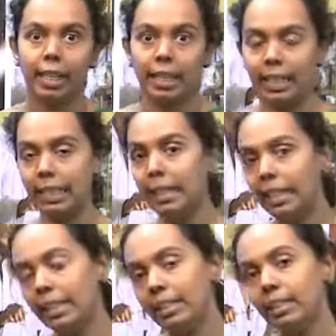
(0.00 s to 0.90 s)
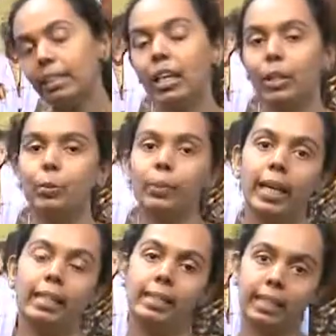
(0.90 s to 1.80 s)
In here, you
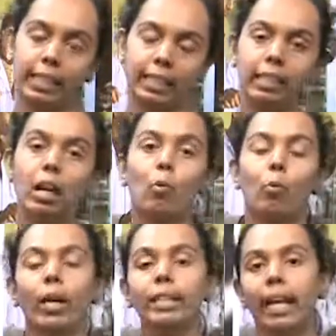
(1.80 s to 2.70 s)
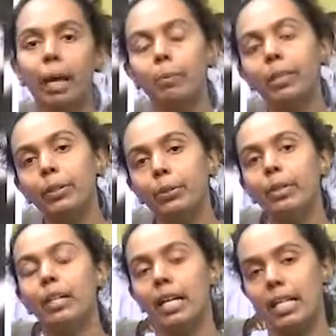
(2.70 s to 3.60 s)
can think what happened to the
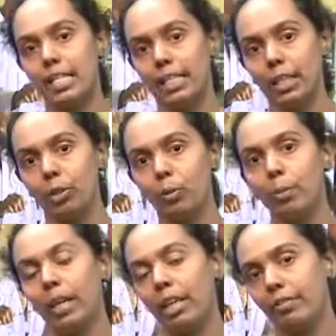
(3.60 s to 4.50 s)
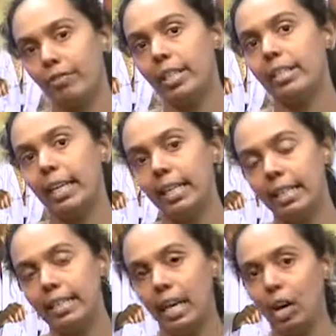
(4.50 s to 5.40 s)
ice cube if we take
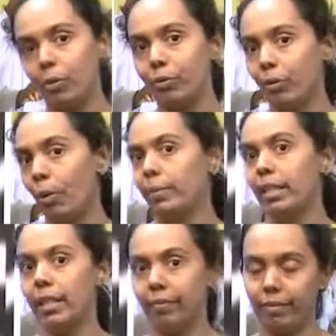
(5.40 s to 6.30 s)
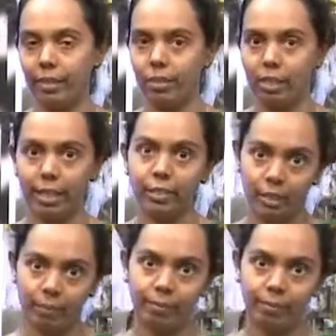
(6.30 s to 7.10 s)
it out from the refrigerator.